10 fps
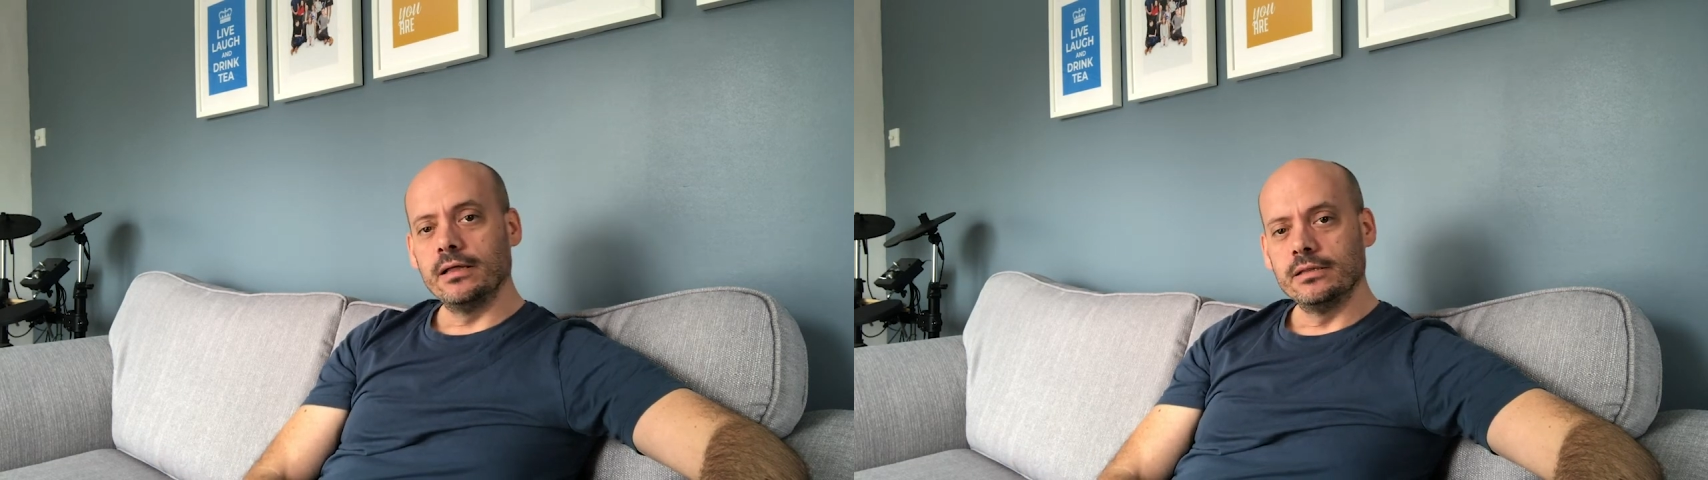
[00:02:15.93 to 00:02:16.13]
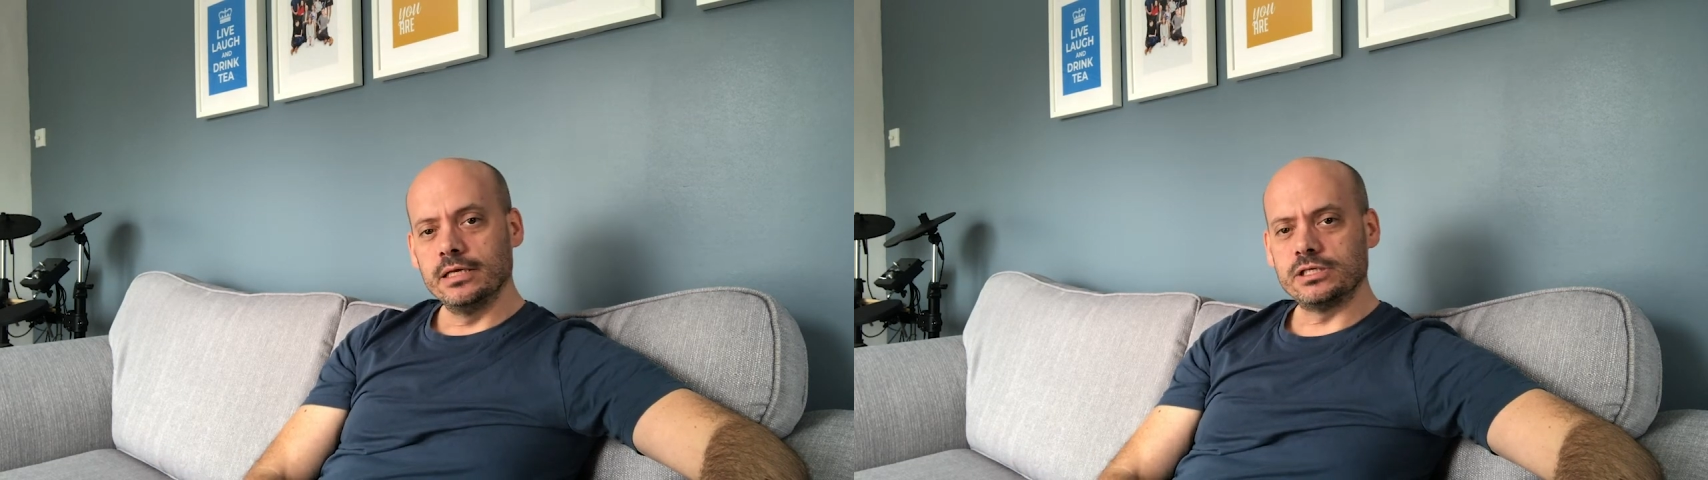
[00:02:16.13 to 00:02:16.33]

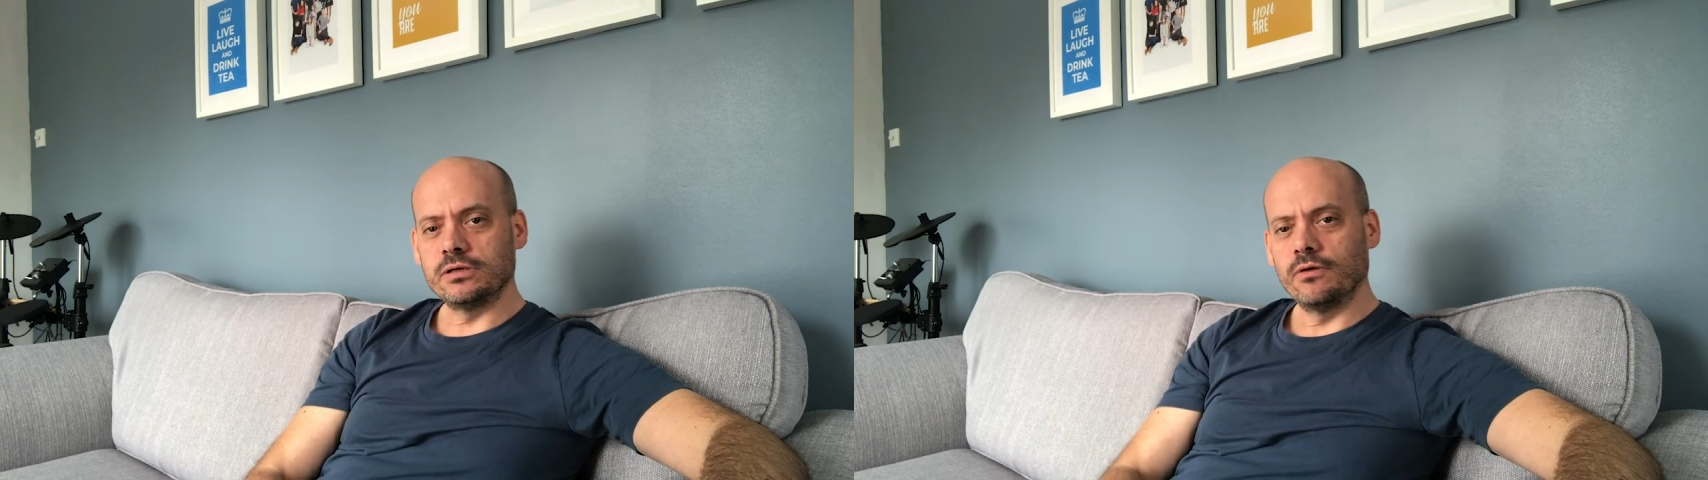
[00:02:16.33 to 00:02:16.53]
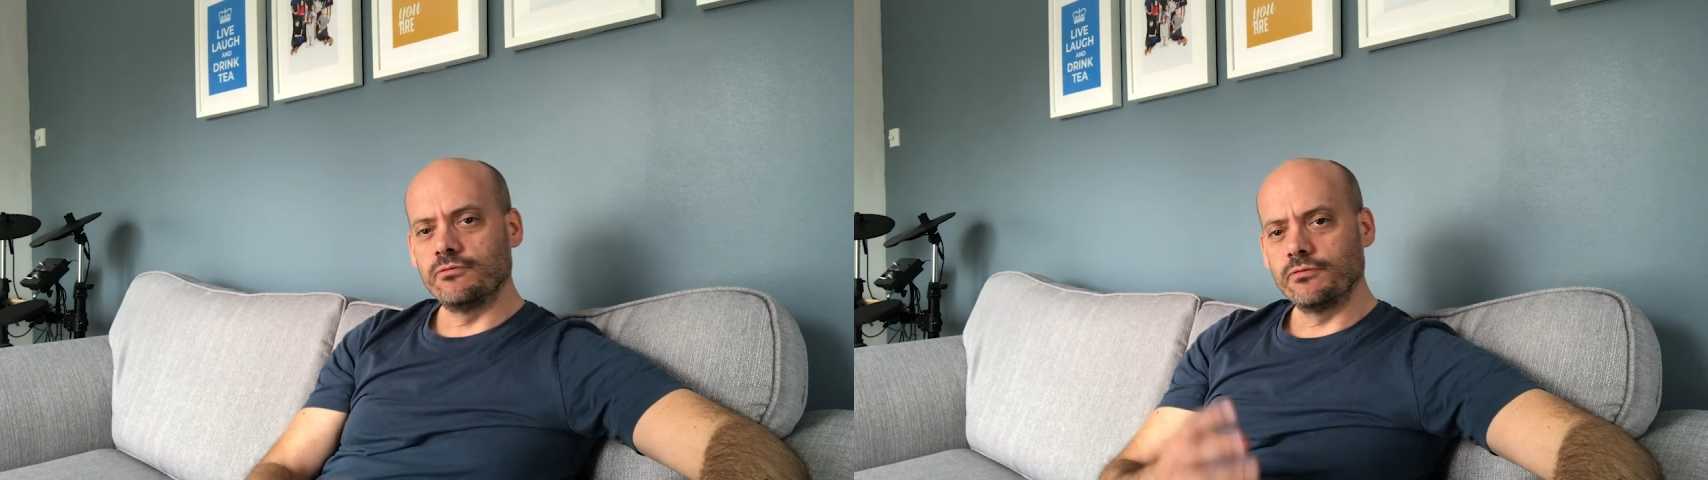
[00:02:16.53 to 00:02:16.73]

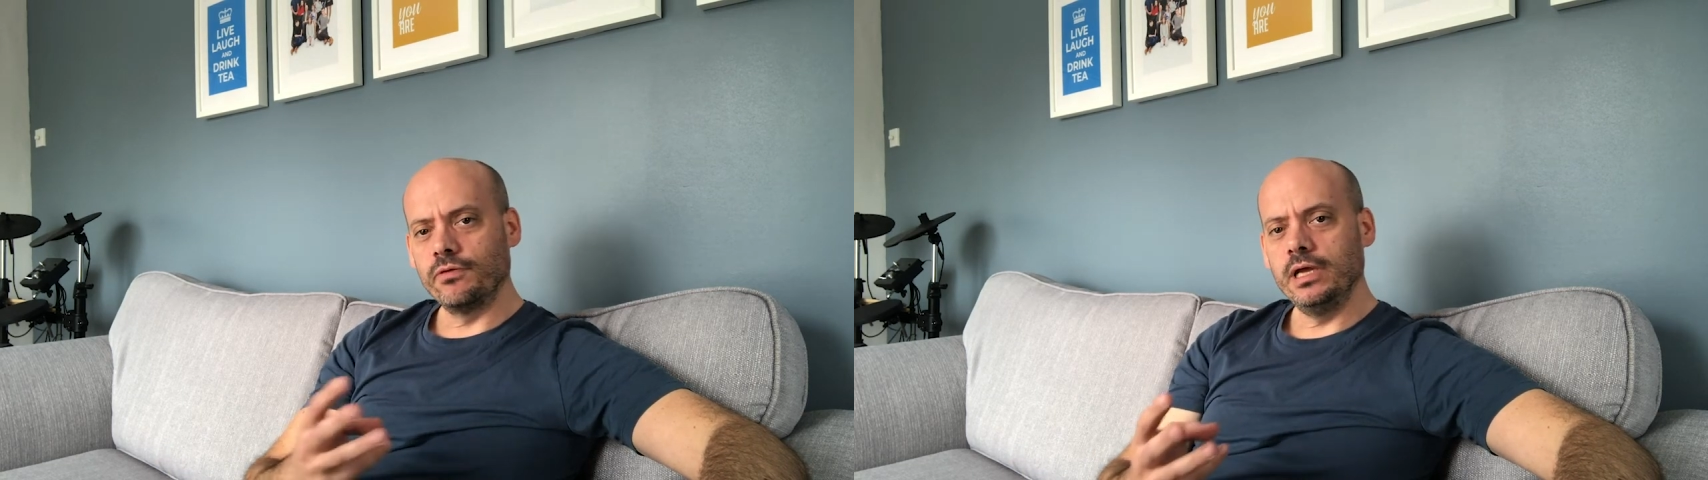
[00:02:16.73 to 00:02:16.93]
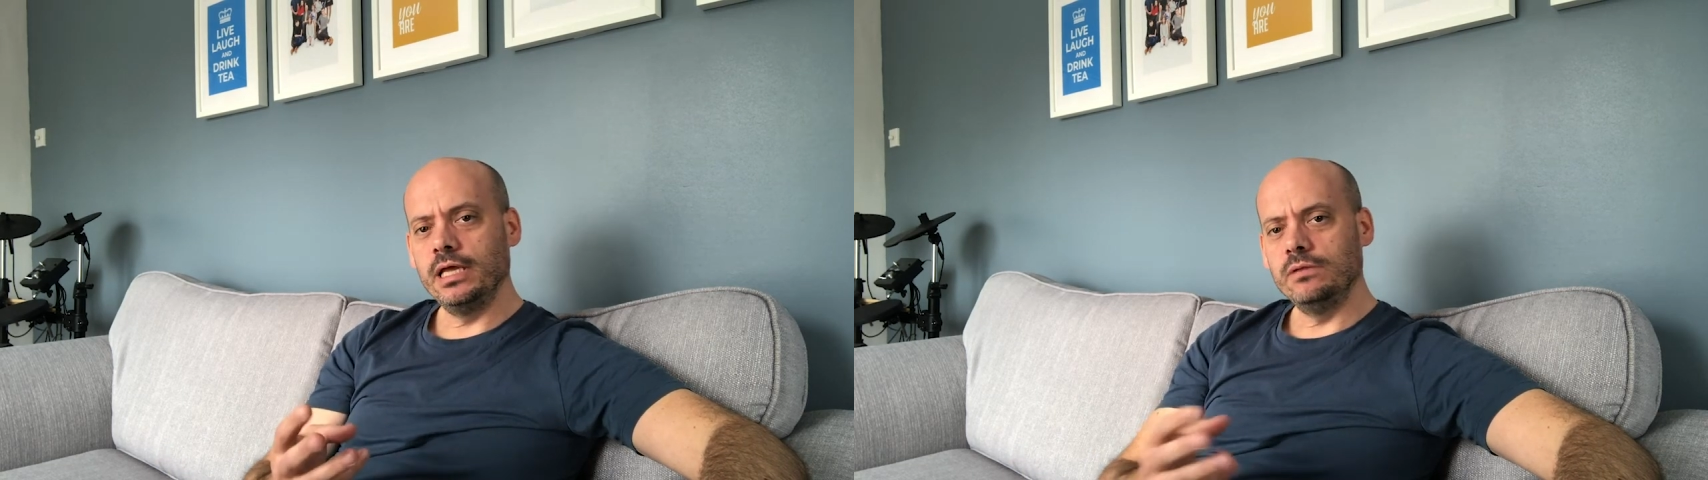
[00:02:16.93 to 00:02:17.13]
This
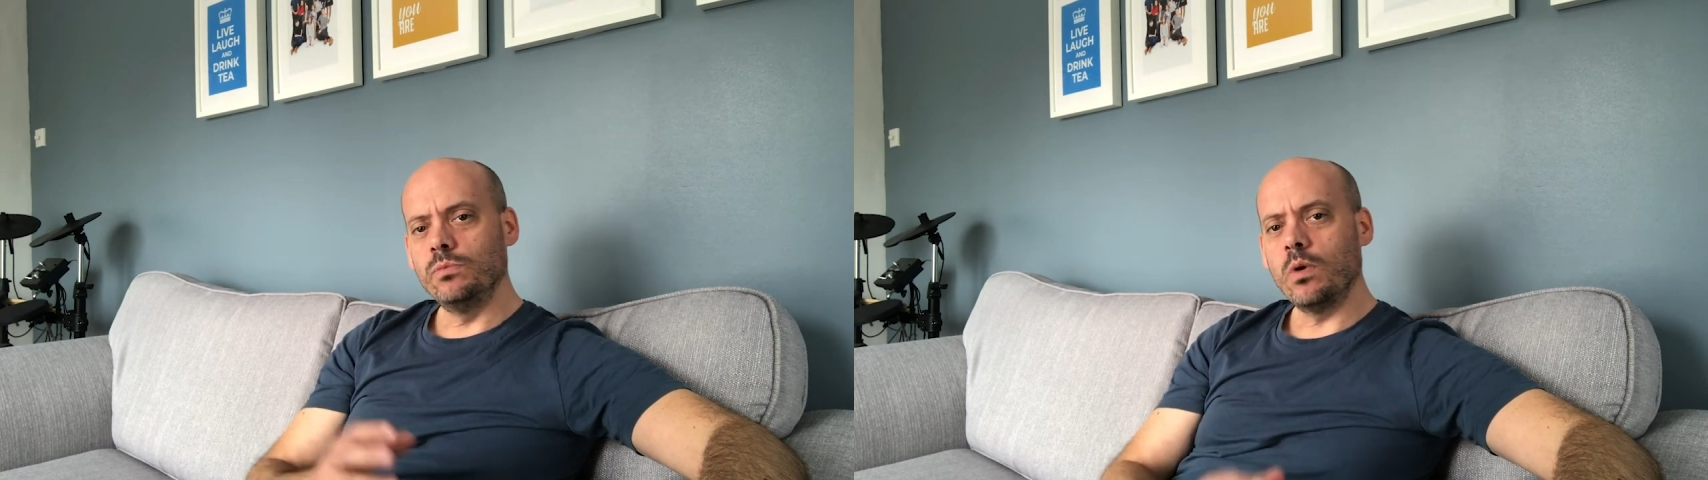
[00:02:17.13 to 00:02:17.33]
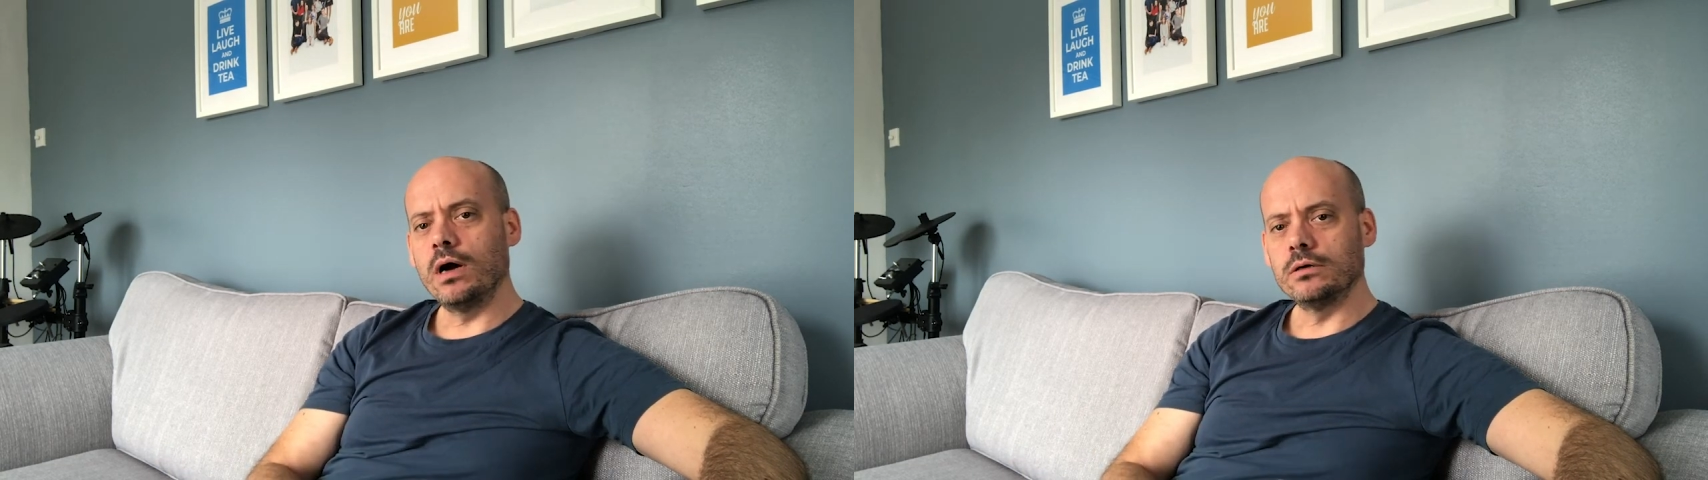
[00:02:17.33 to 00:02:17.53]
three
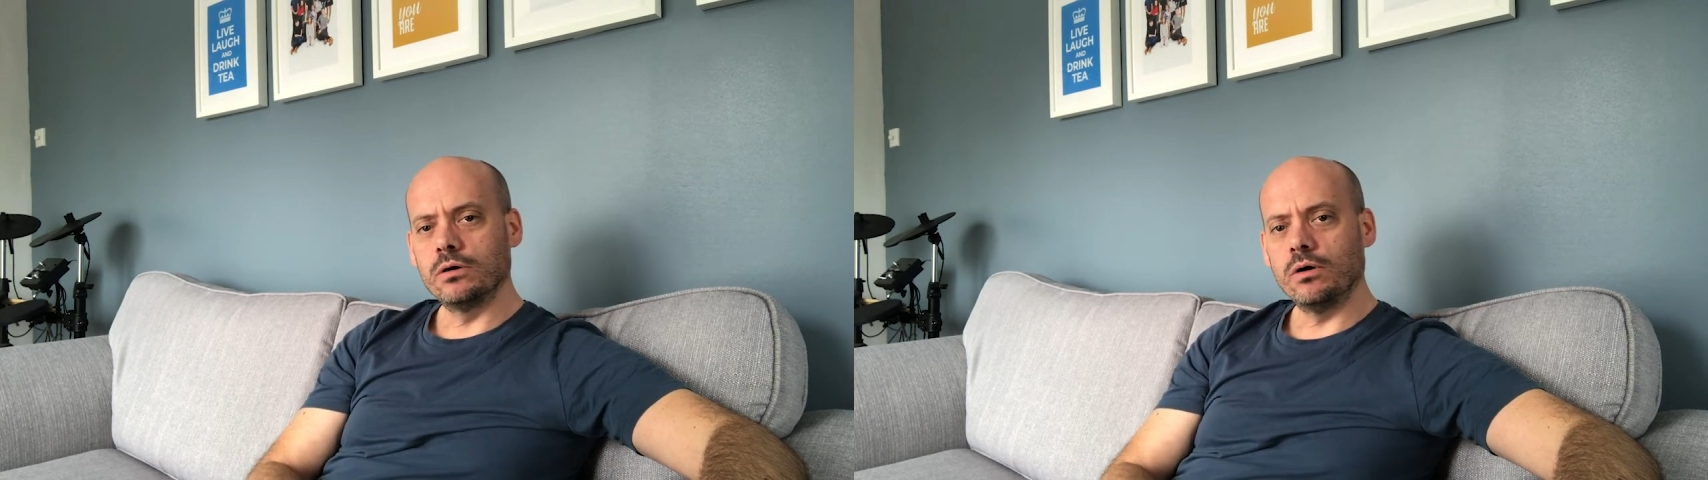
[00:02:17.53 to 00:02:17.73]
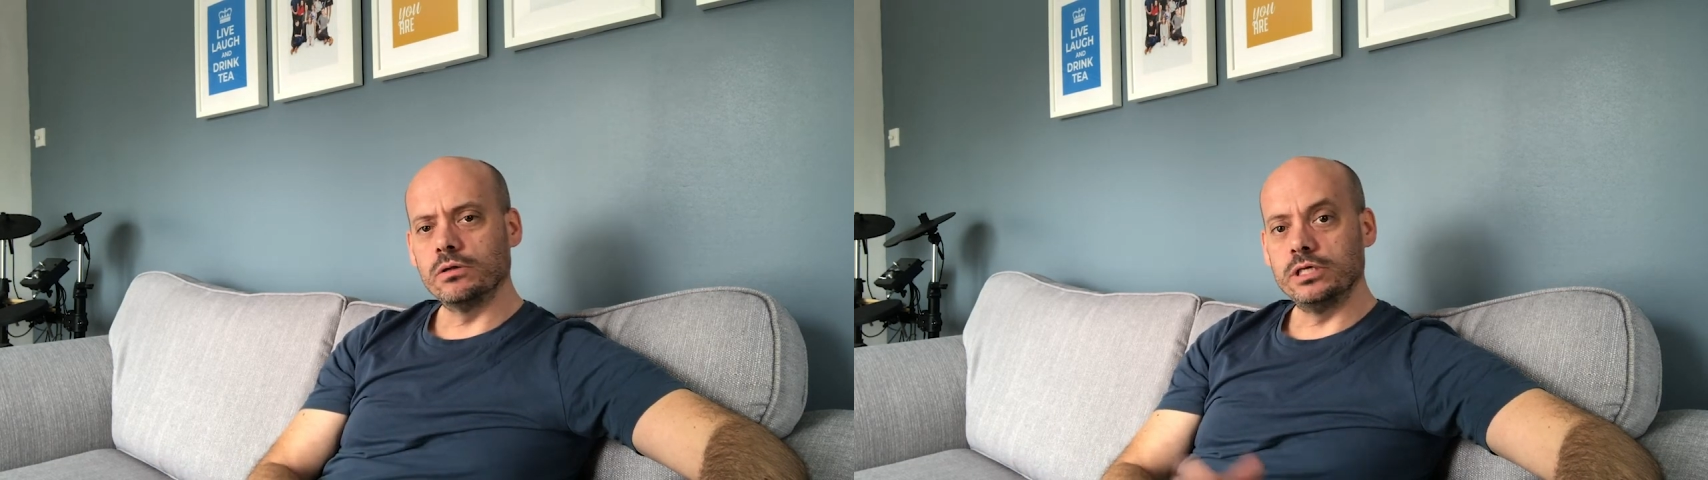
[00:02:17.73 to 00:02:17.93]
in one God.